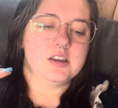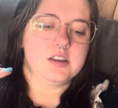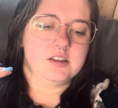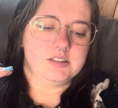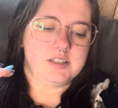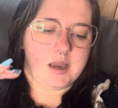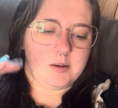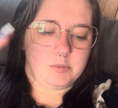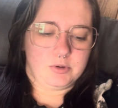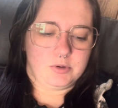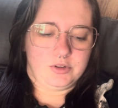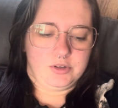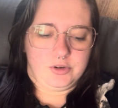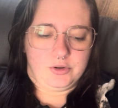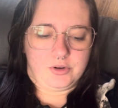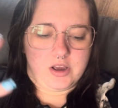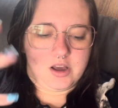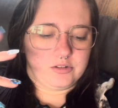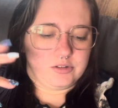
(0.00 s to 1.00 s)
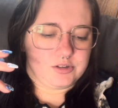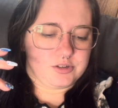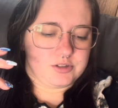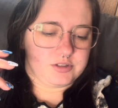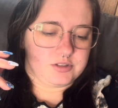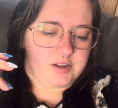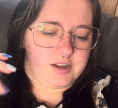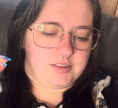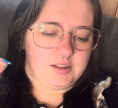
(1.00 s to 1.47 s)
dabble in new
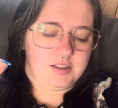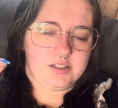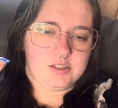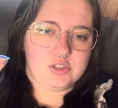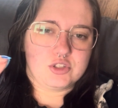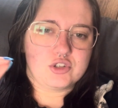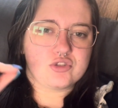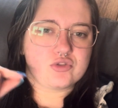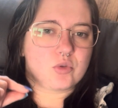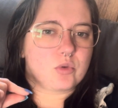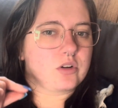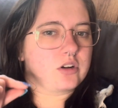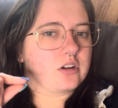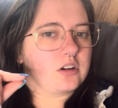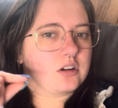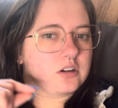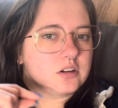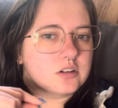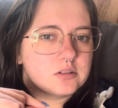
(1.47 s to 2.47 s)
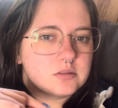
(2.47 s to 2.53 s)
colors. Like they did shorter